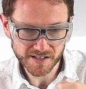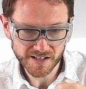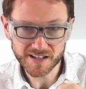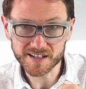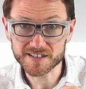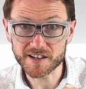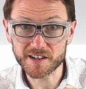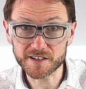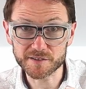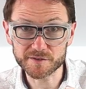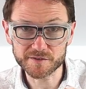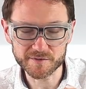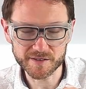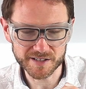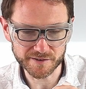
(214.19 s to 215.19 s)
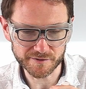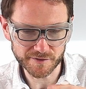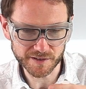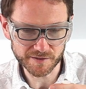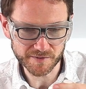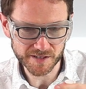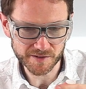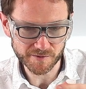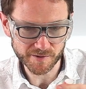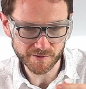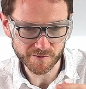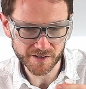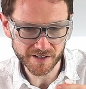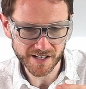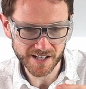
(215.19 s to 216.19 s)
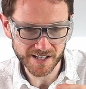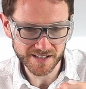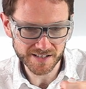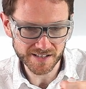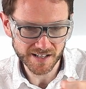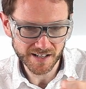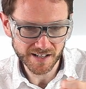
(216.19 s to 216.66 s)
It's harder for me to film this with one hand